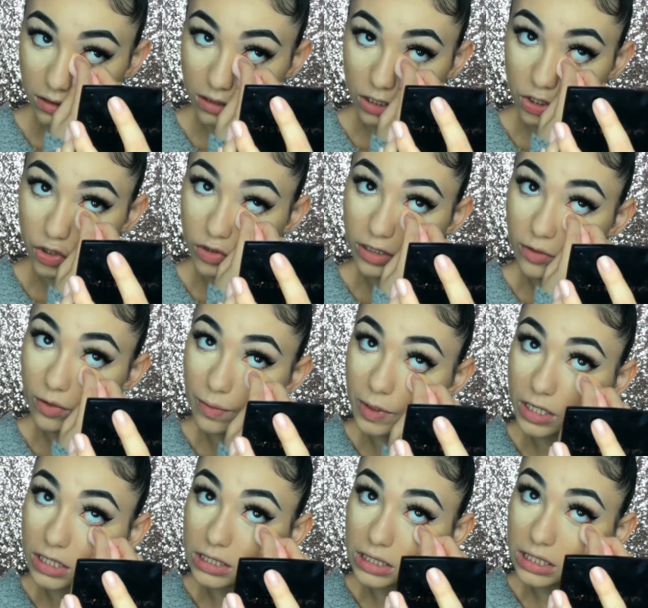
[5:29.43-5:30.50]
The trick
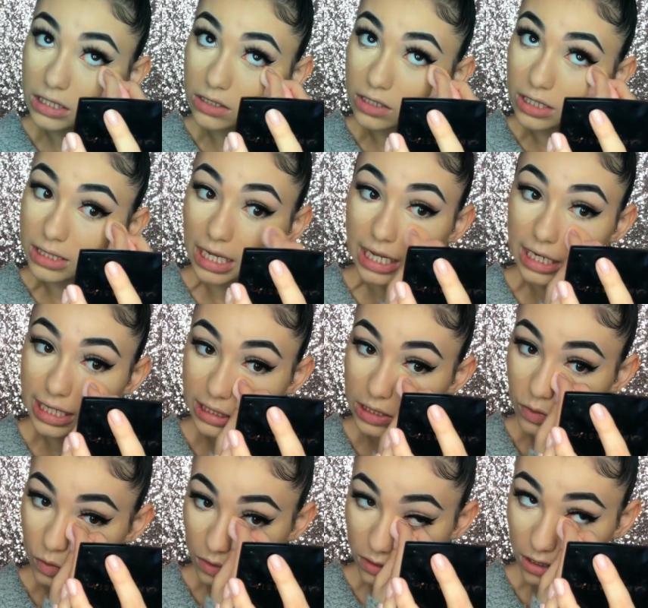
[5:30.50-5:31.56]
with concealer is I like
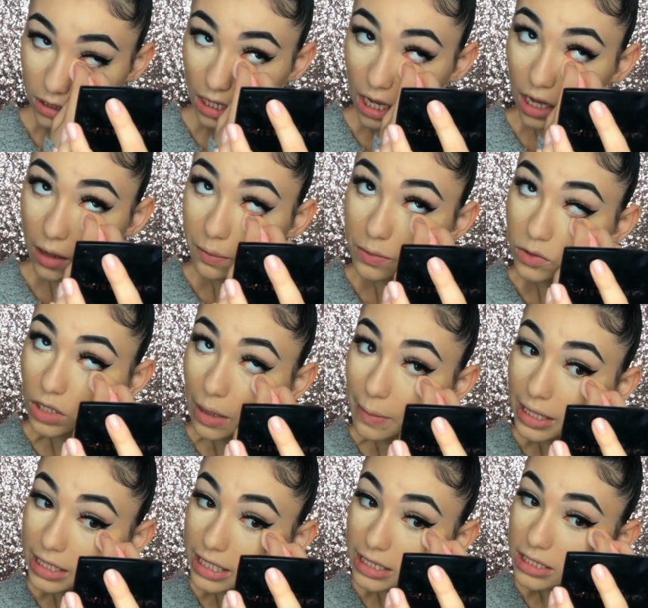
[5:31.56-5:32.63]
to look up, so I
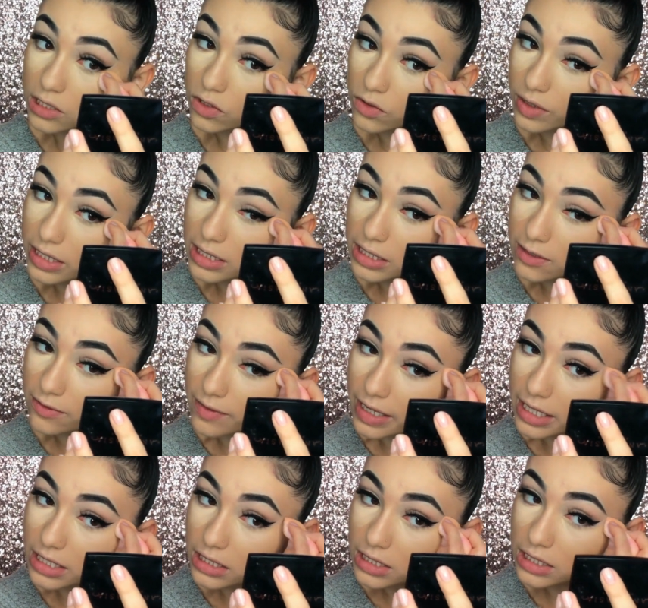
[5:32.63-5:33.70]
make like this crazy
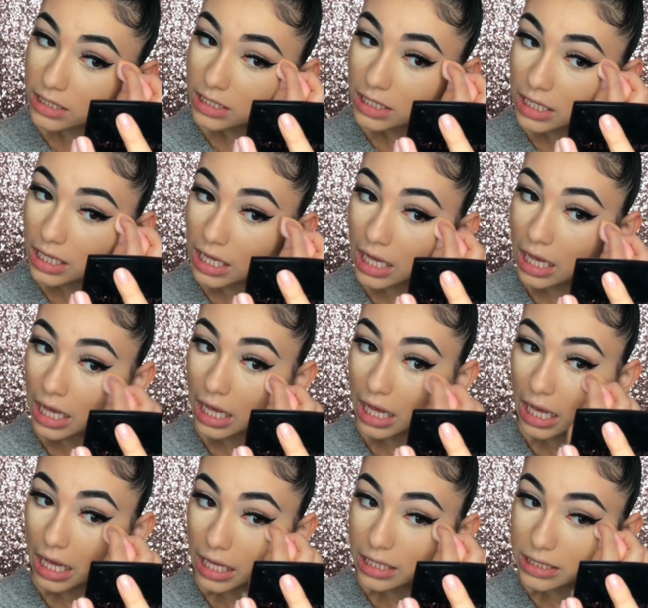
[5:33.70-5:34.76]
face
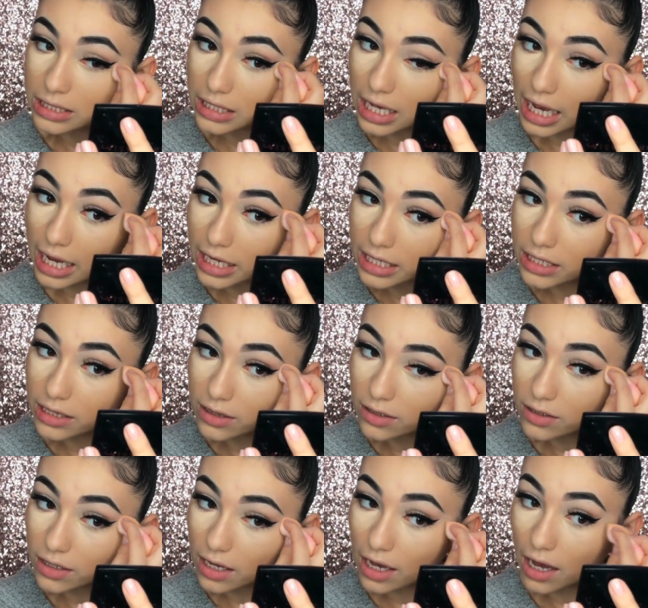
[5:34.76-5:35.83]
and I
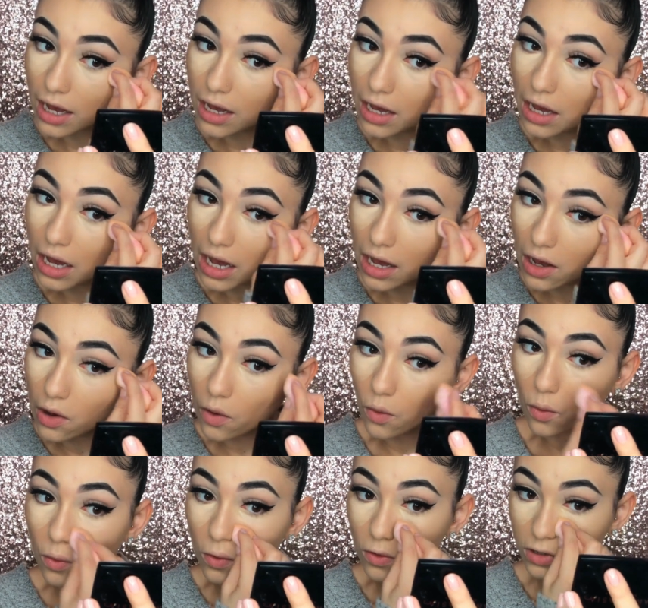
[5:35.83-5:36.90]
look
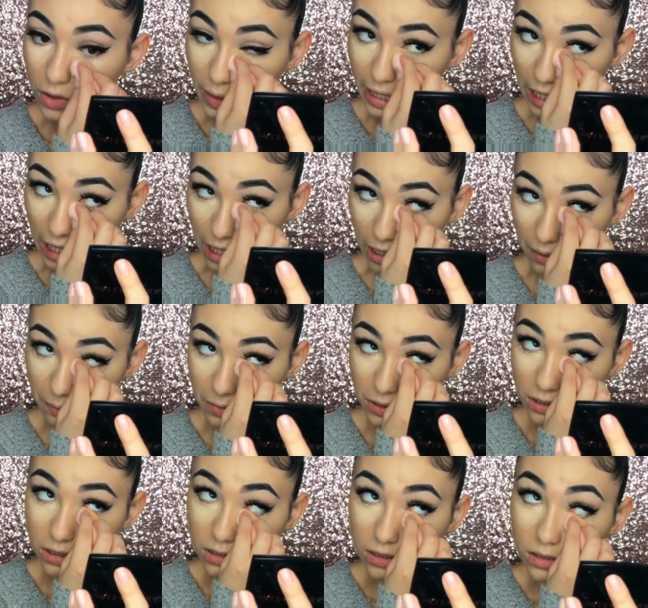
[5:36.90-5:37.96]
all the way up
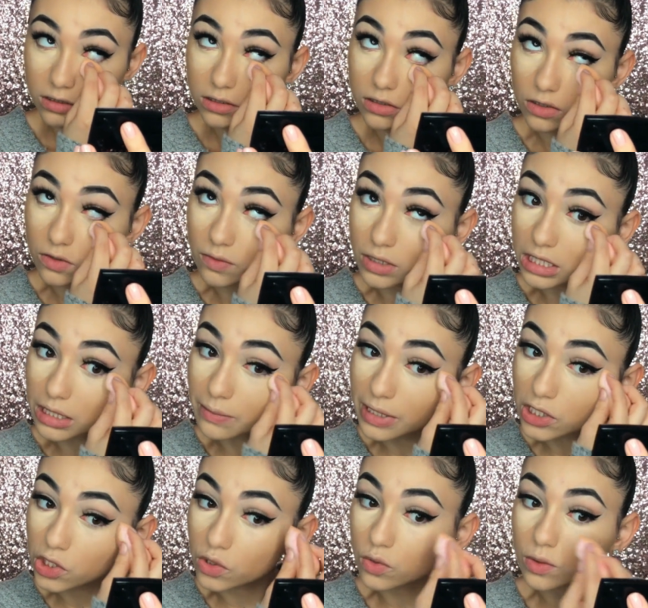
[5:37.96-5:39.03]
to really
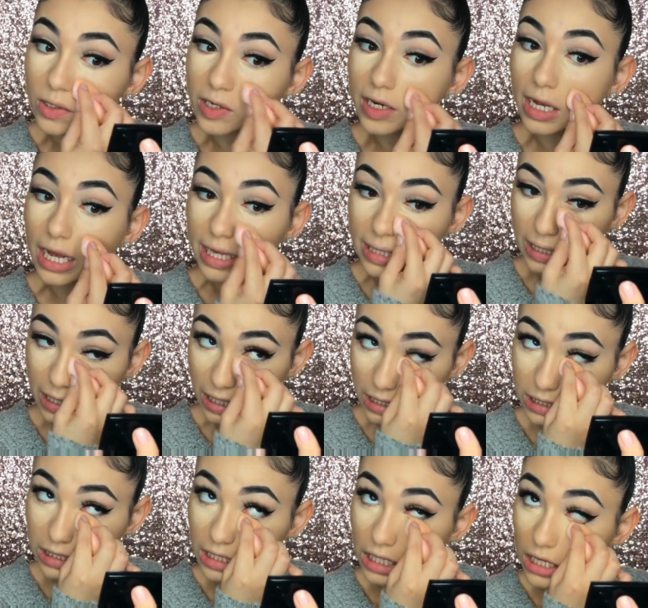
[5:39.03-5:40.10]
make sure I
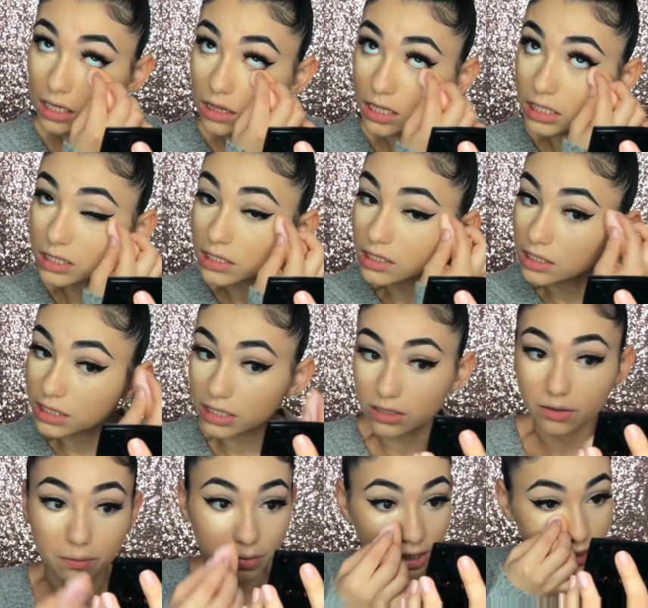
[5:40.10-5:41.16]
get this
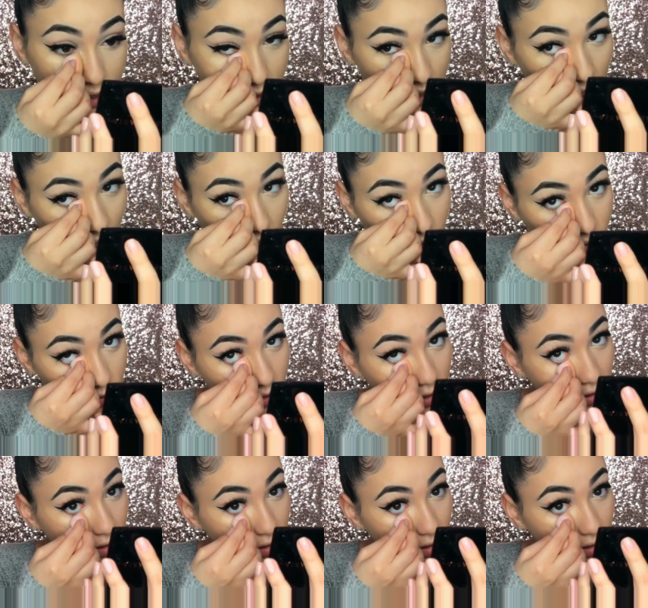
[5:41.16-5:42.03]
concealer blended out.